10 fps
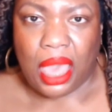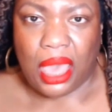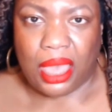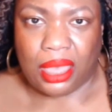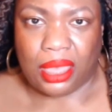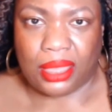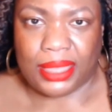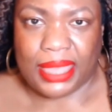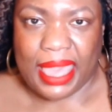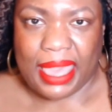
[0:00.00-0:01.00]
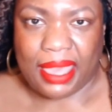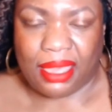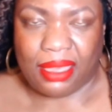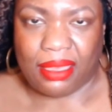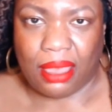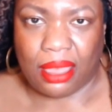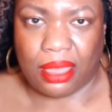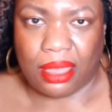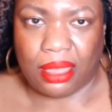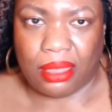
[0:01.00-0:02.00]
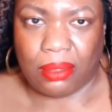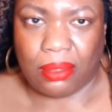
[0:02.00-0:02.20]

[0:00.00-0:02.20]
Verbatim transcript: uh, gay uh,